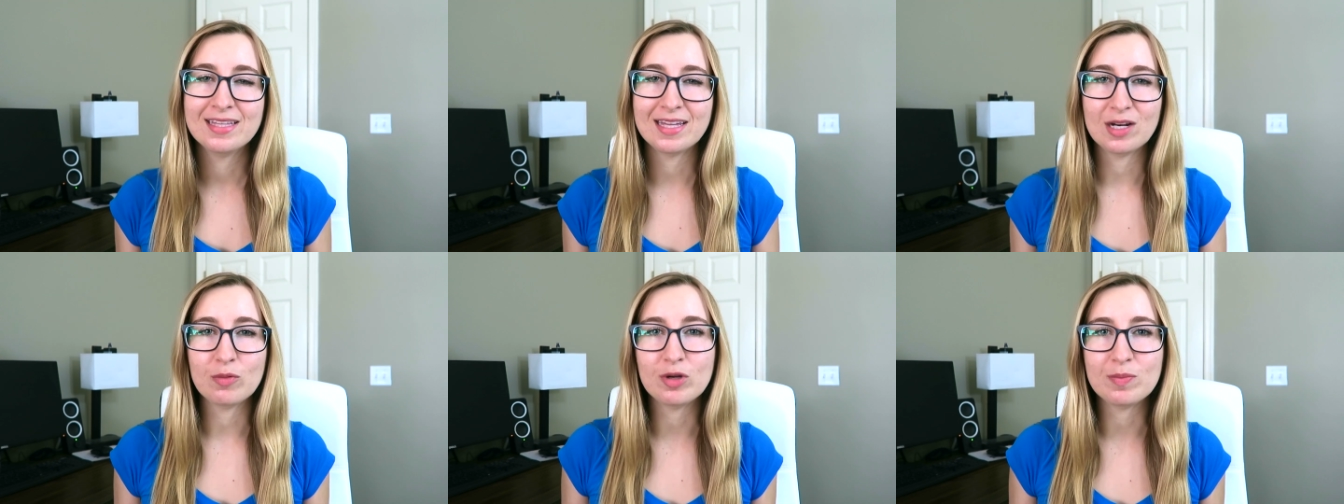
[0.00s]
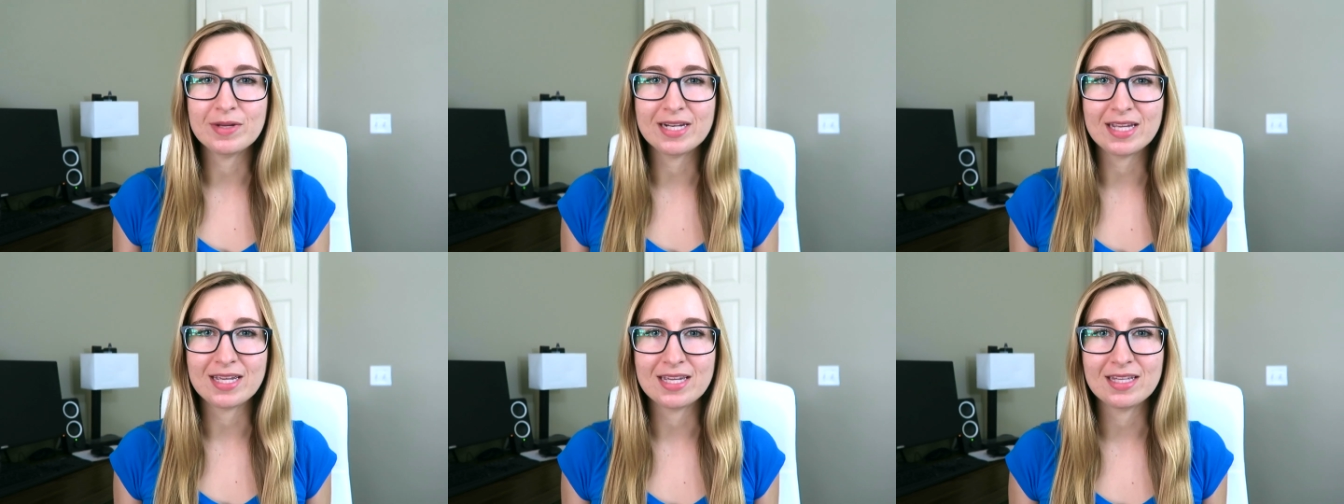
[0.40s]
than it would
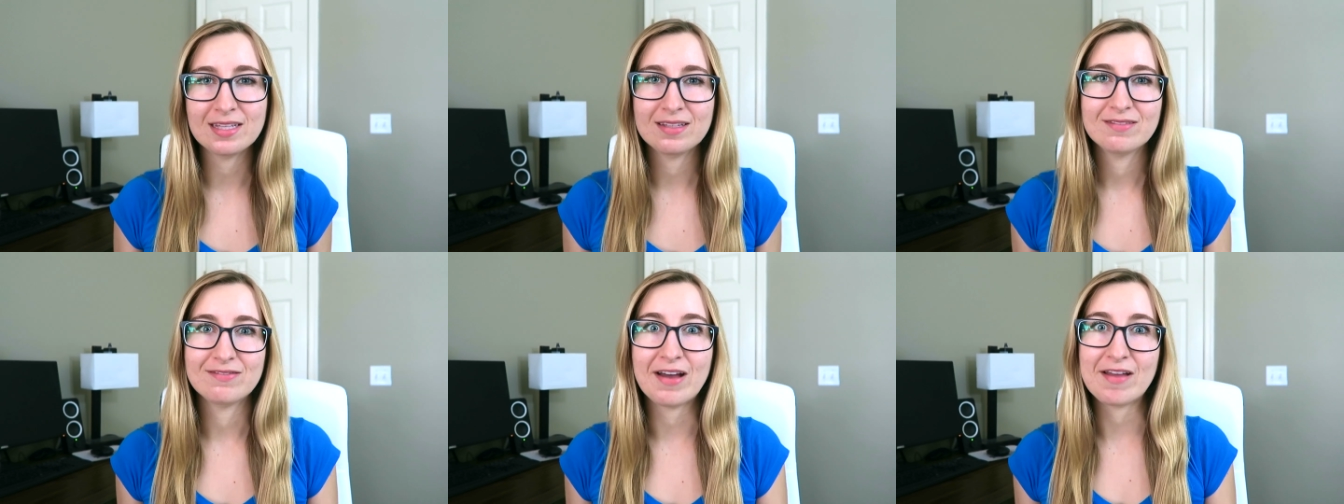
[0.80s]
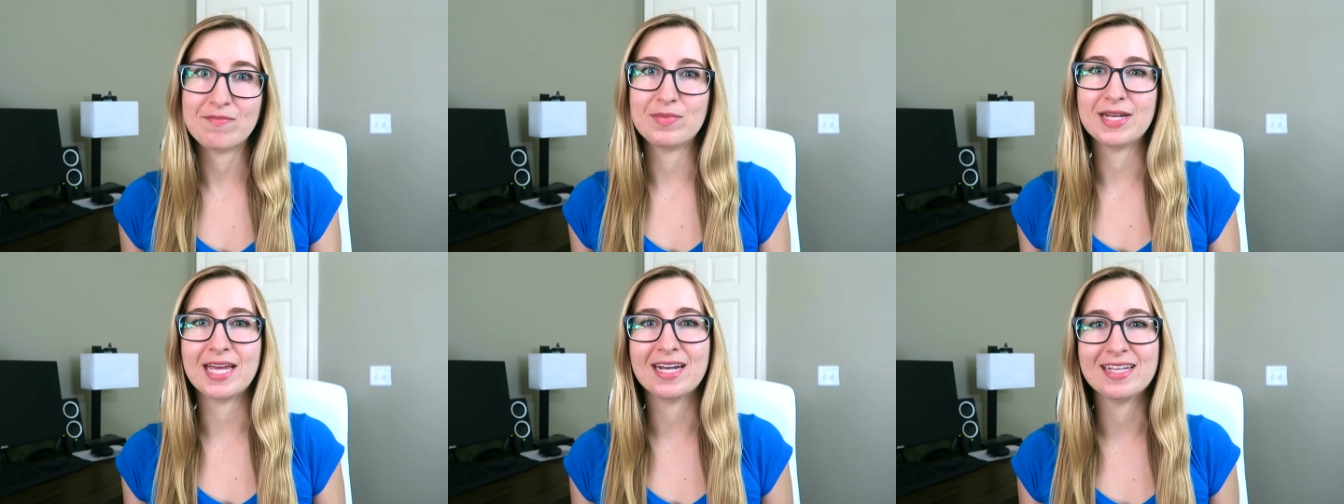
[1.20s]
be to eat
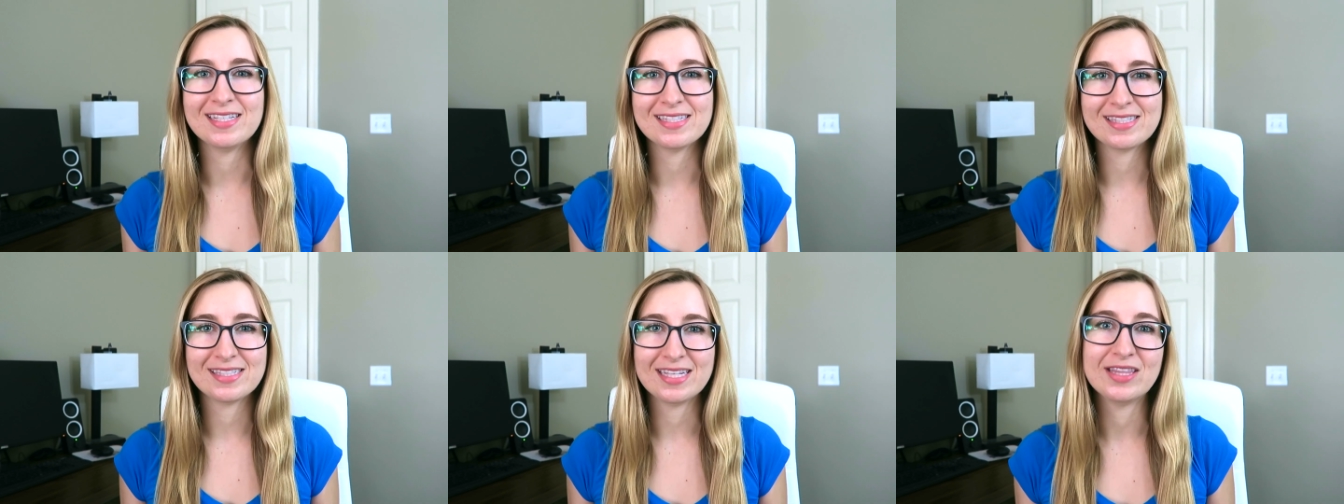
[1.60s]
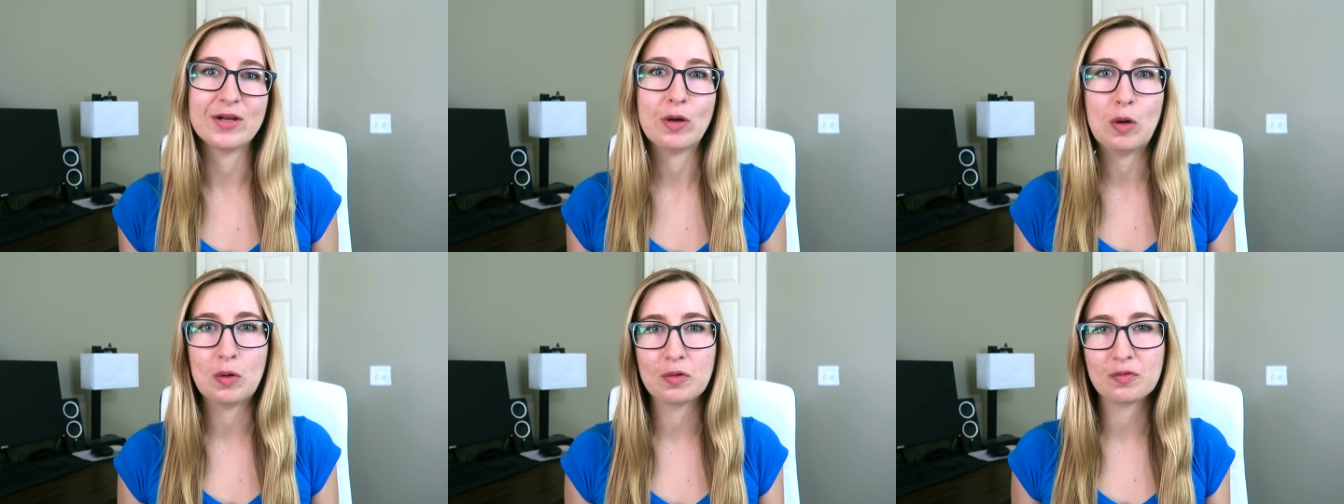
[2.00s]
five bananas in
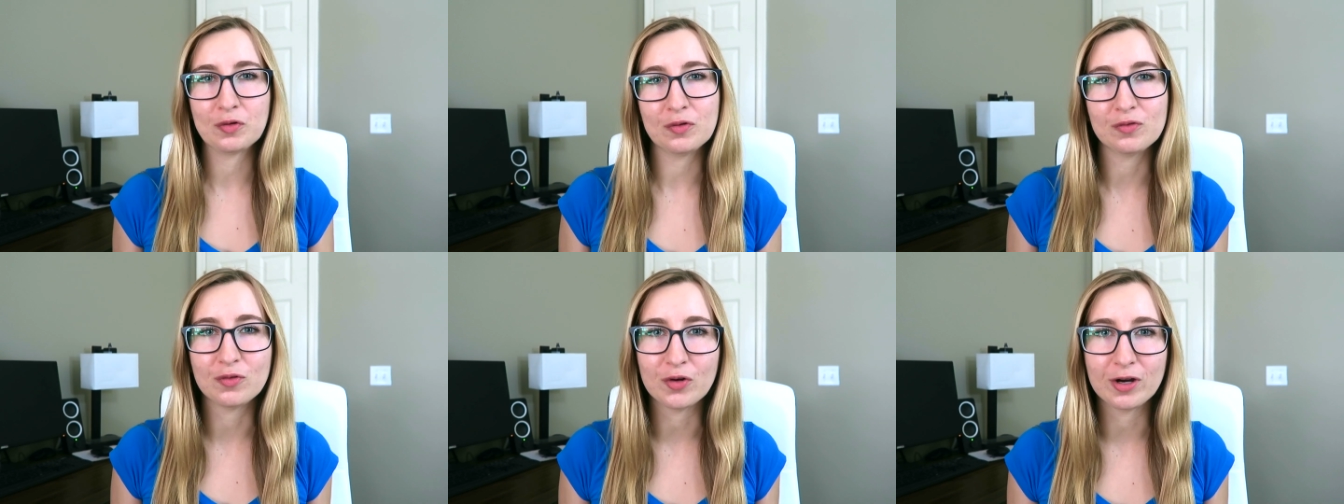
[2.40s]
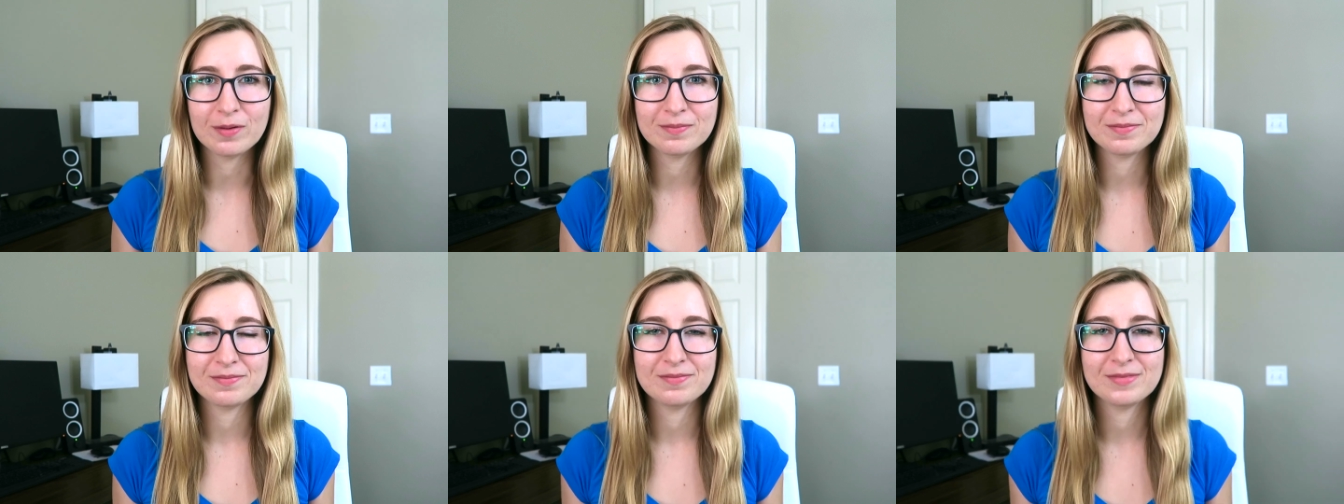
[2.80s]
their whole fruit
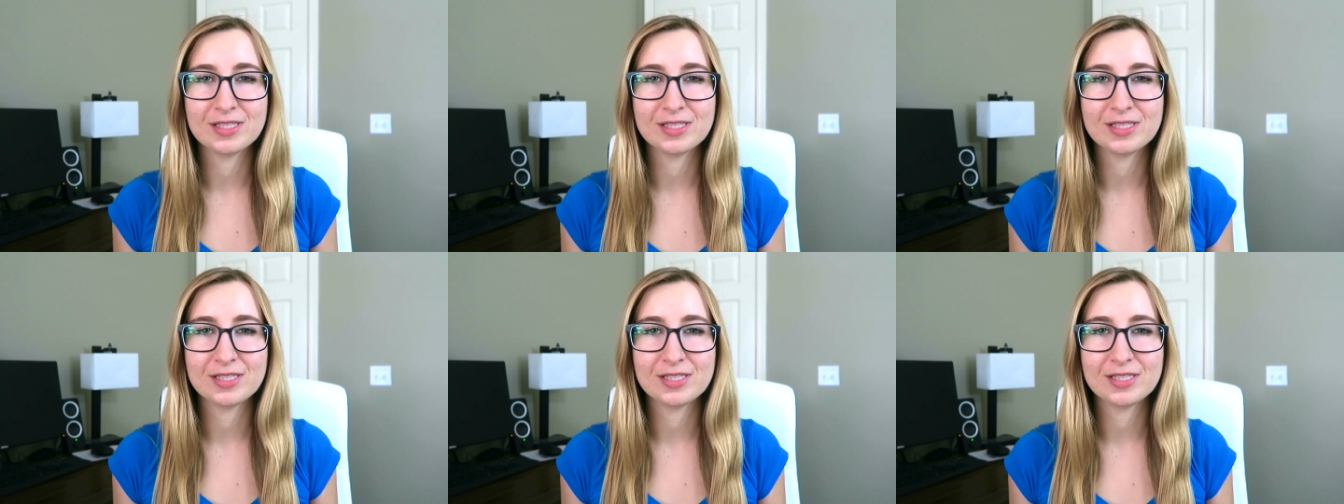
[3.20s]
form.